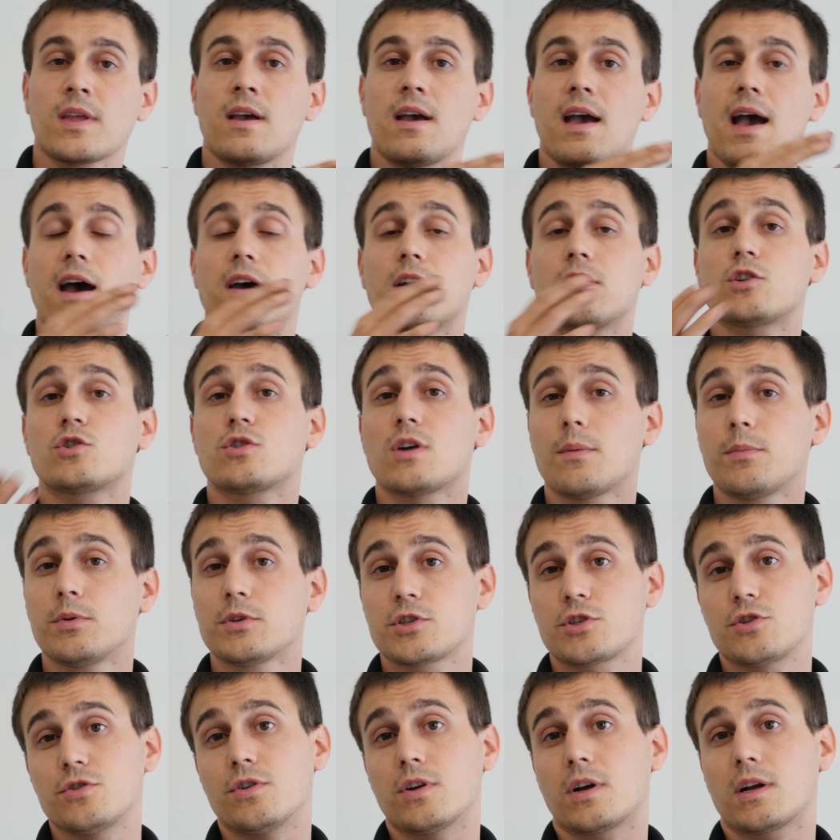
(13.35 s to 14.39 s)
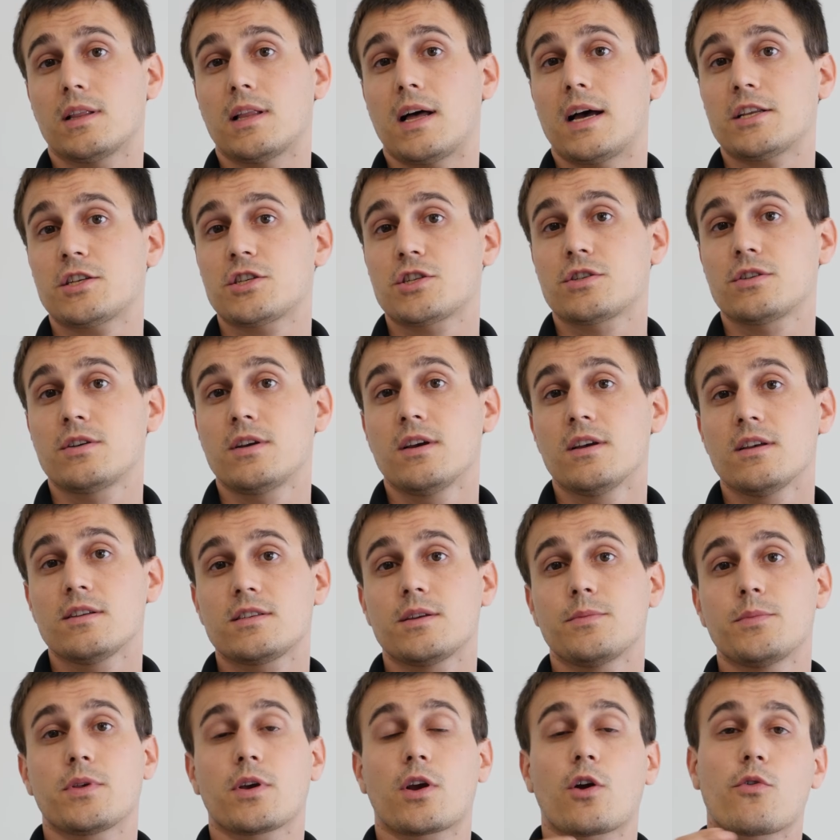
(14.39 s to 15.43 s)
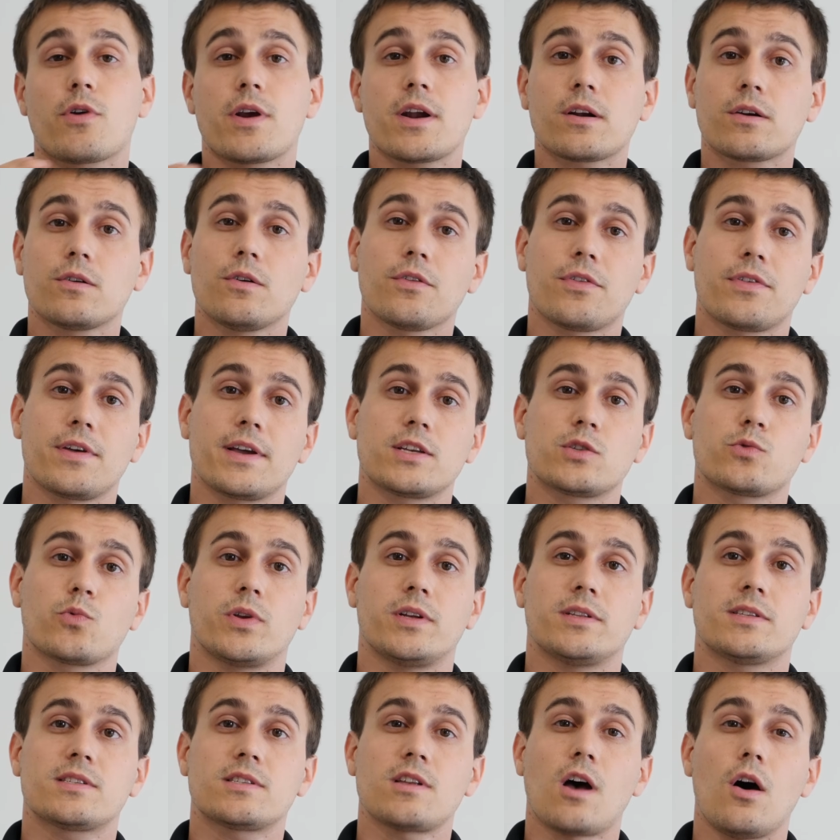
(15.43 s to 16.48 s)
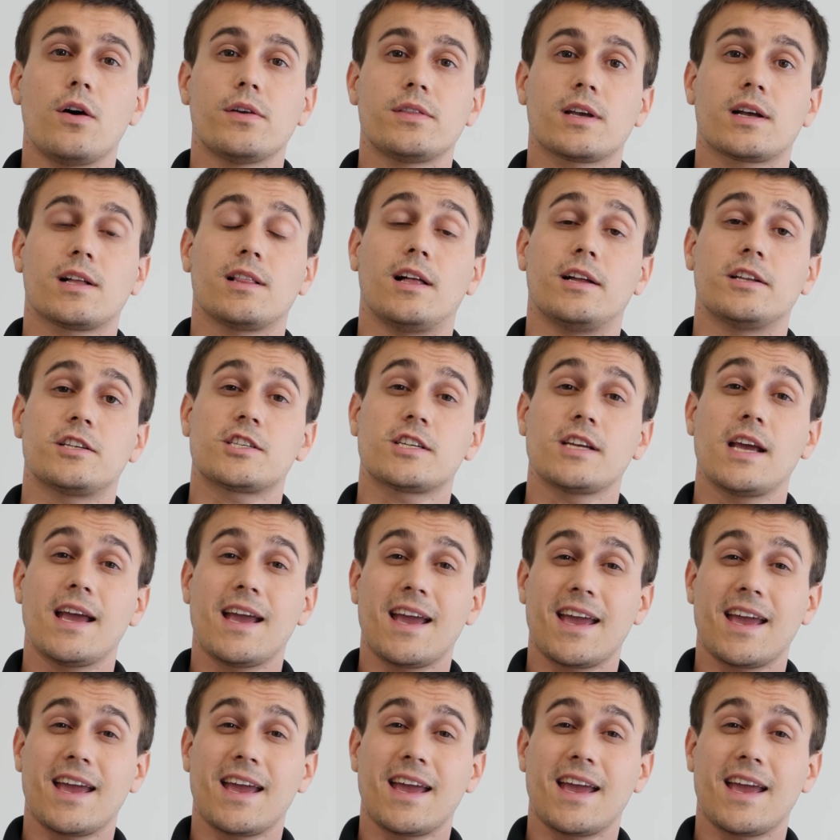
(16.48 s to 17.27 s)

how to troubleshoot a clutch, some of the critical things when installing the clutch,